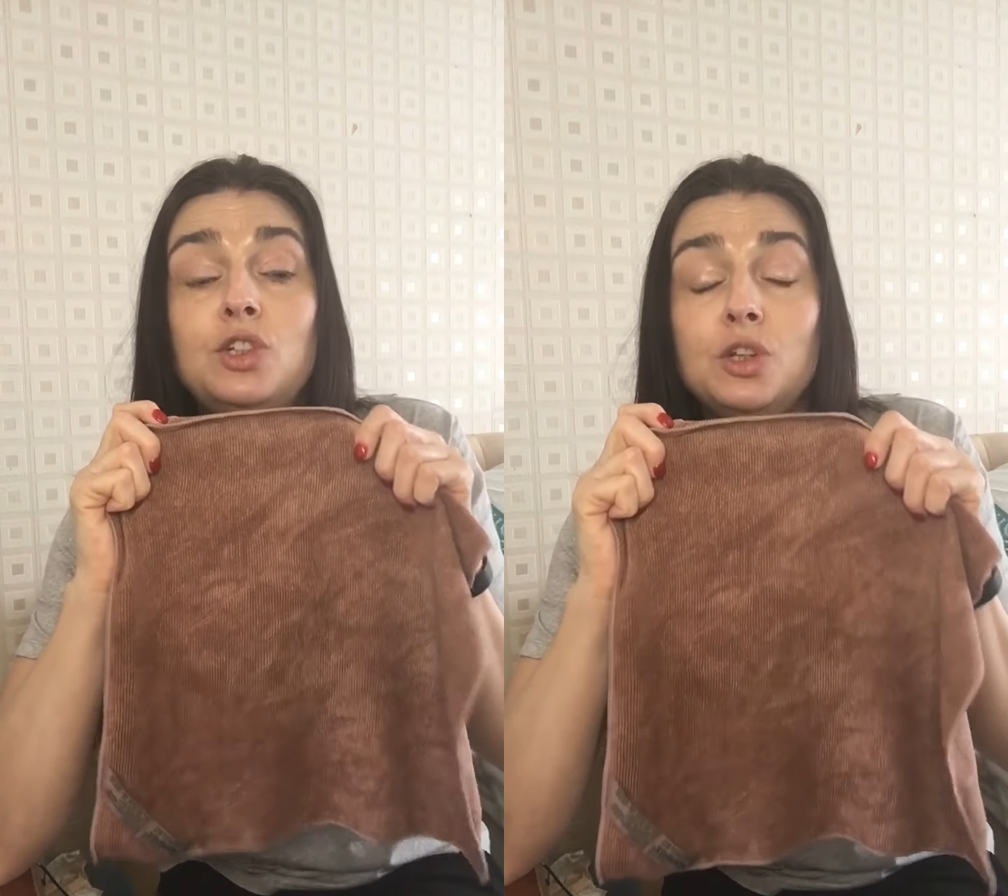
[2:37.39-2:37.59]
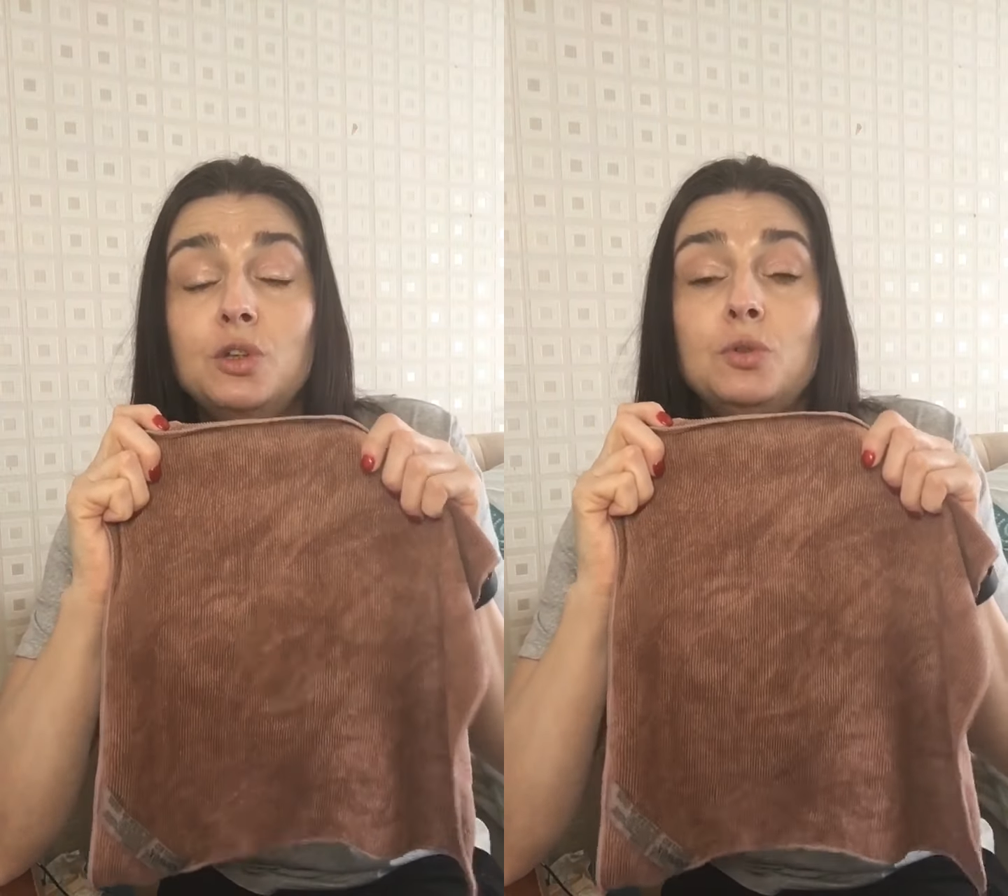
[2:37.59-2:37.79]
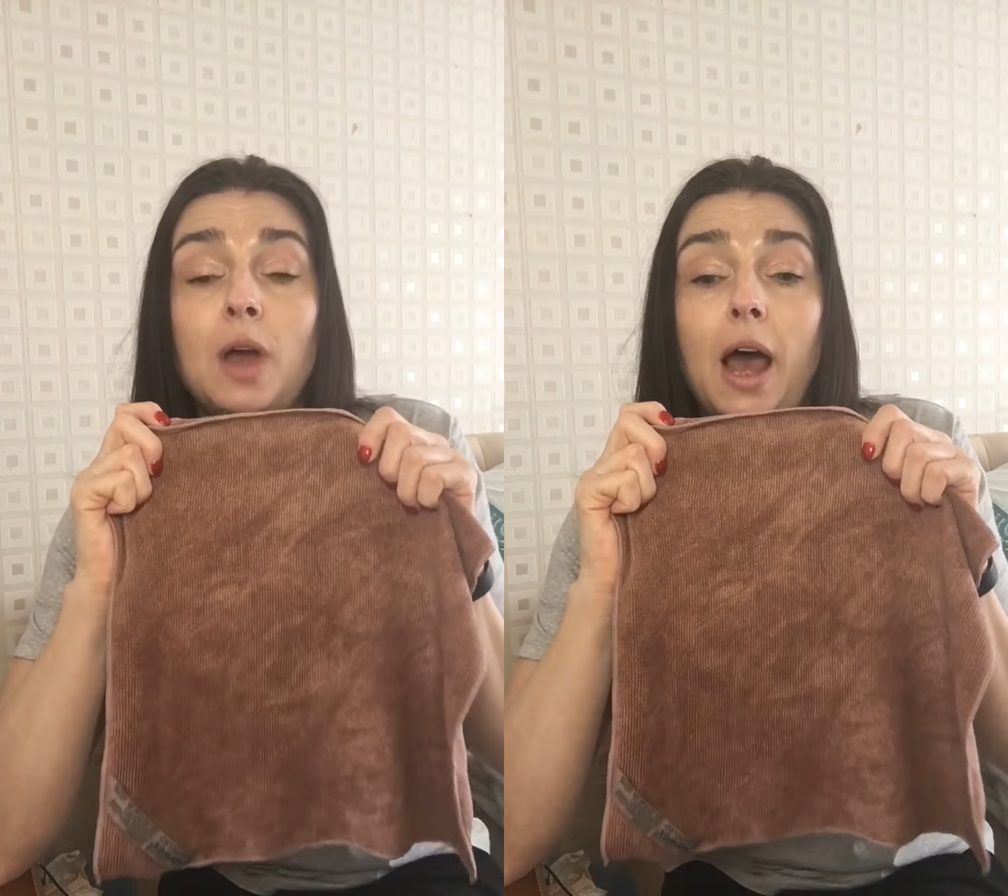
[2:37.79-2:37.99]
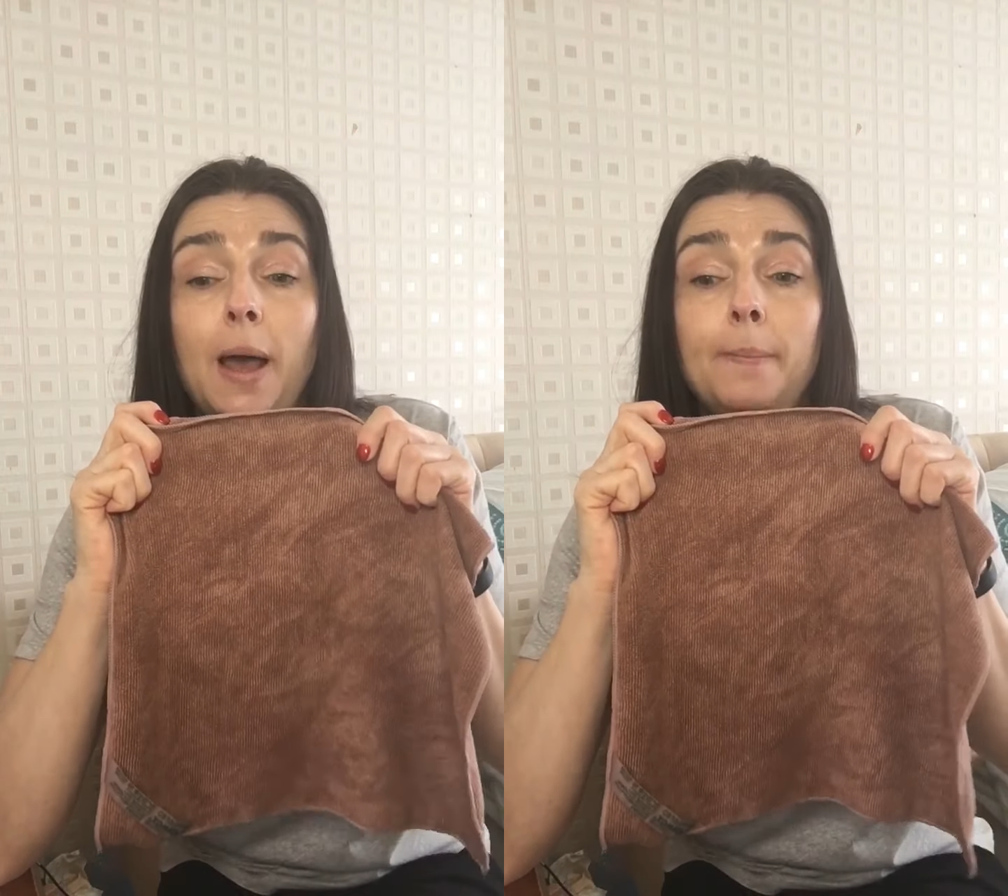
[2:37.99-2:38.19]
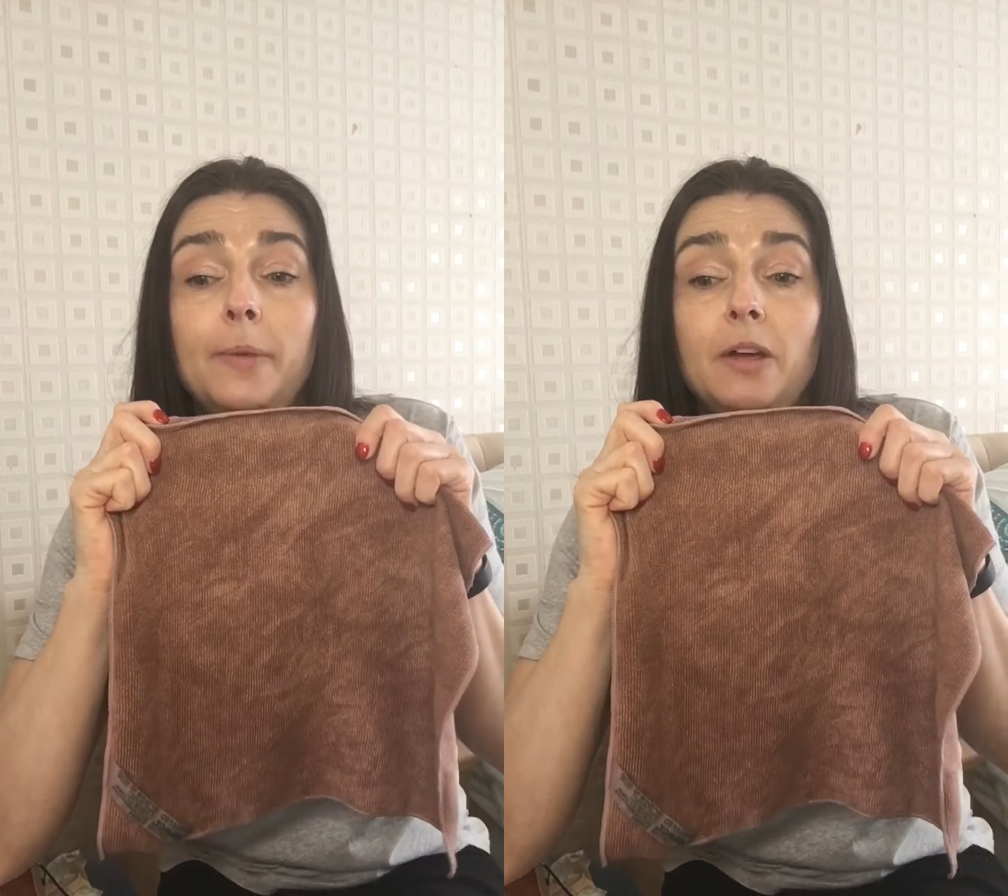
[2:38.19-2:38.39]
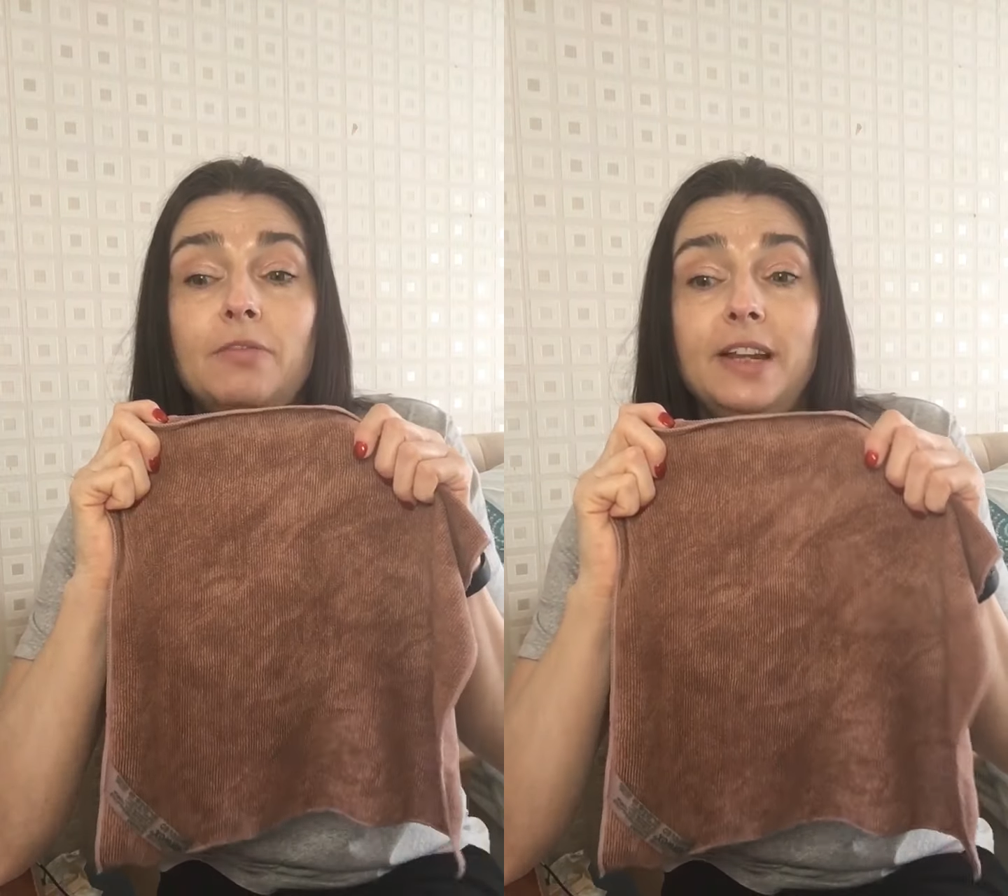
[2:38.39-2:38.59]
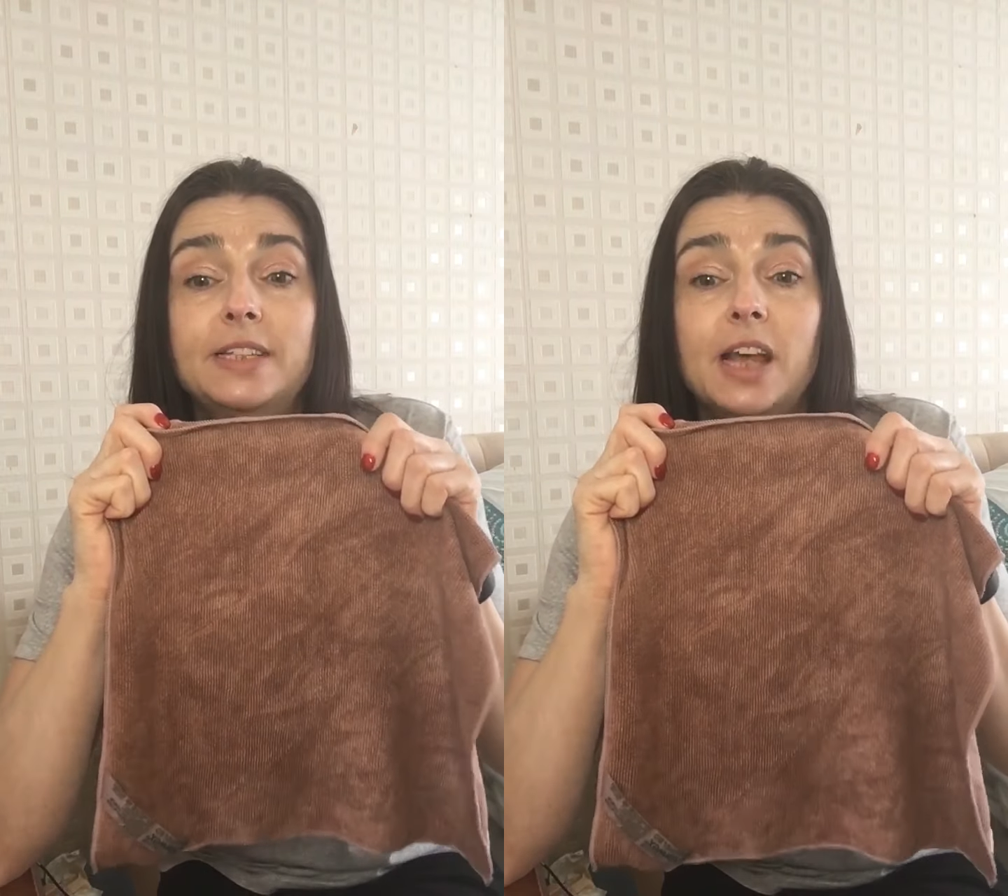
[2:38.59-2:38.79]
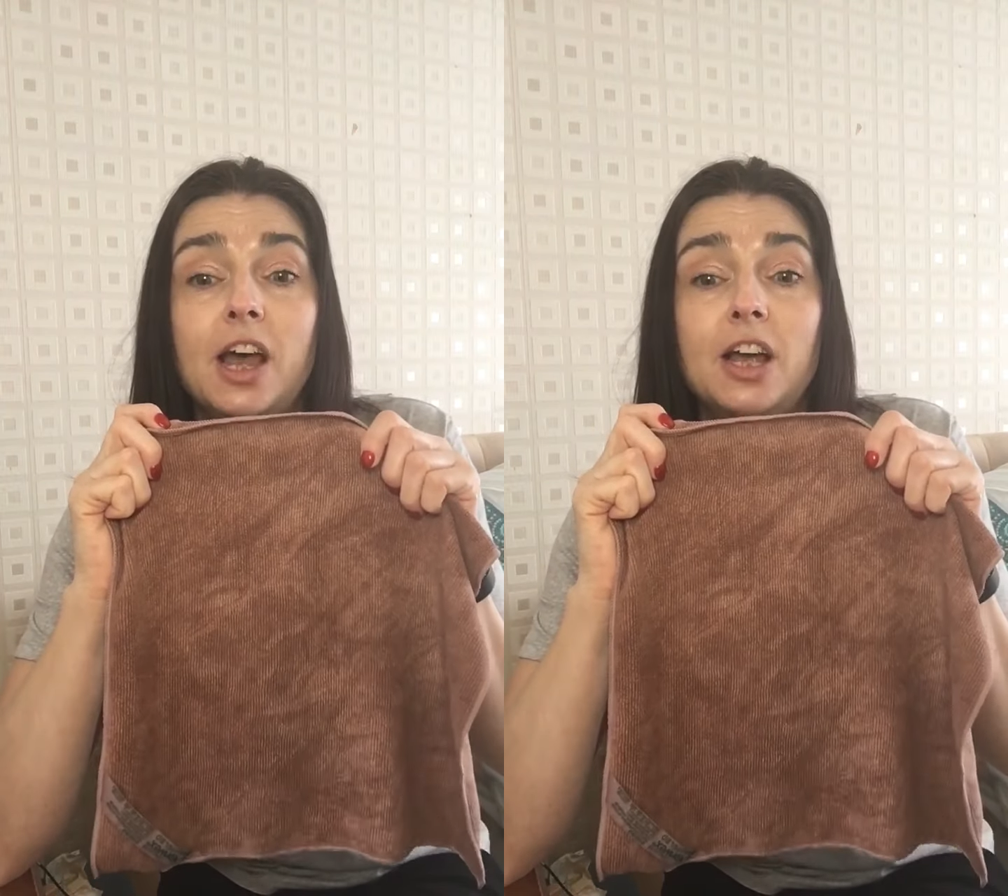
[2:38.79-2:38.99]
do
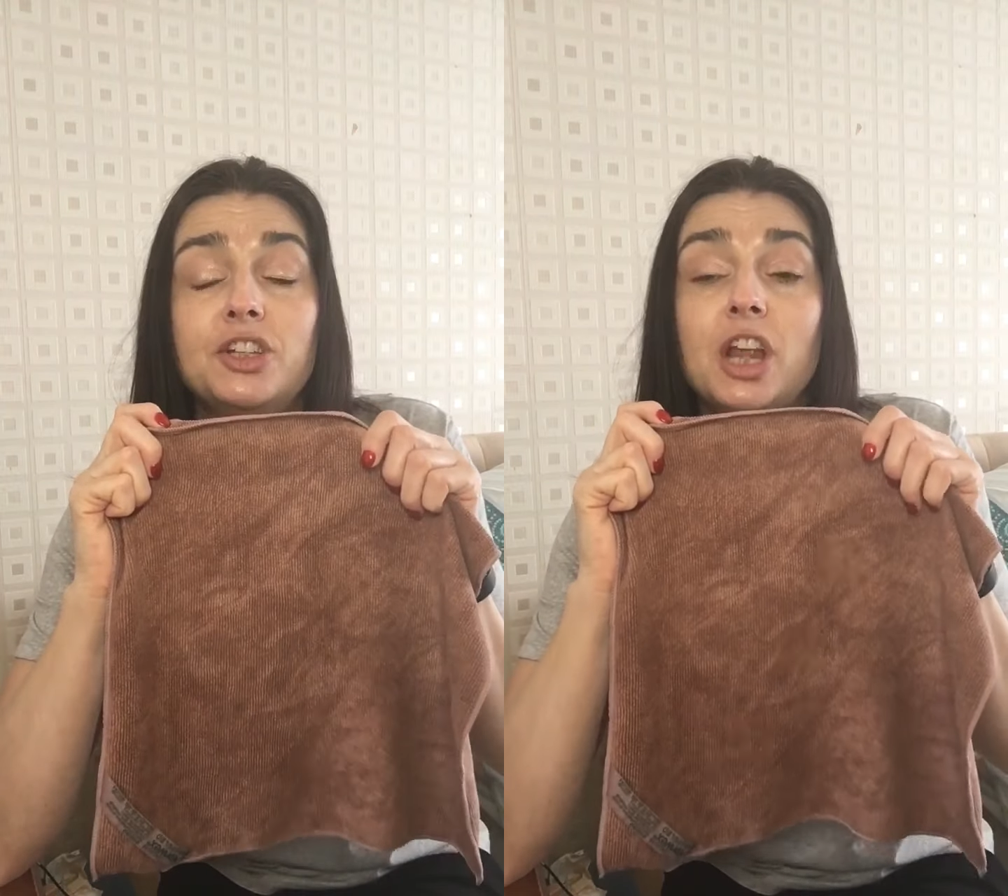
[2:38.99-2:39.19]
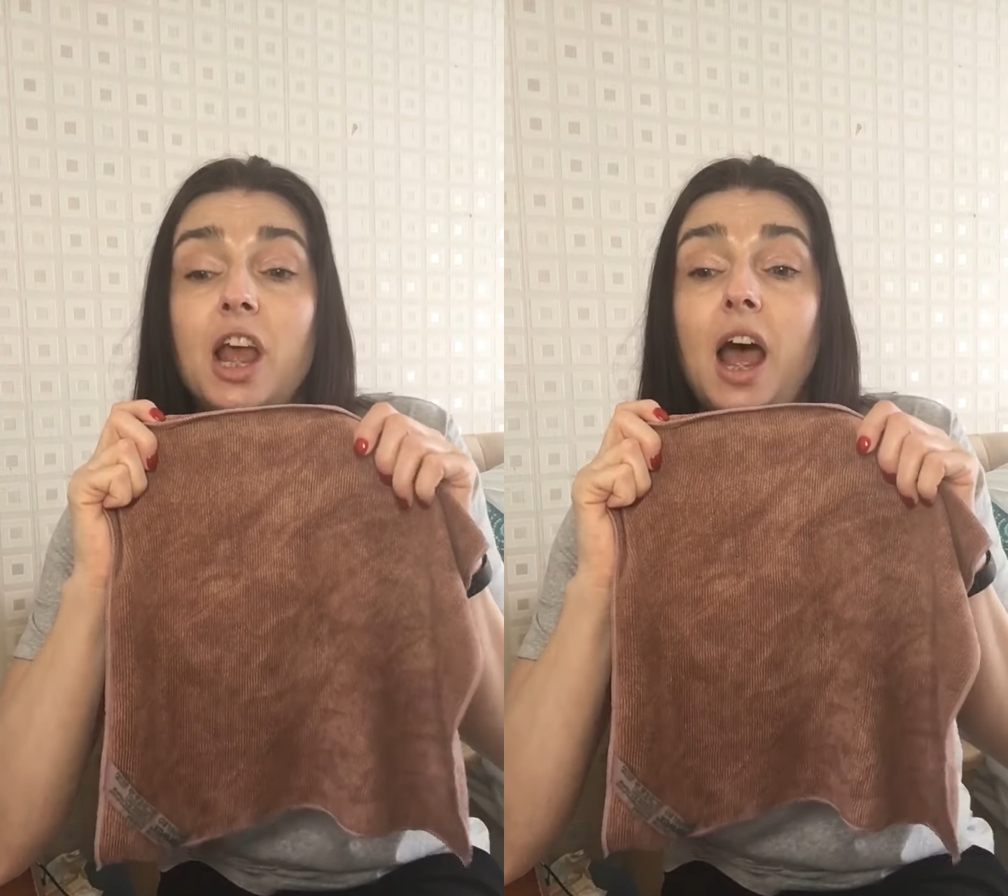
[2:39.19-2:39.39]
research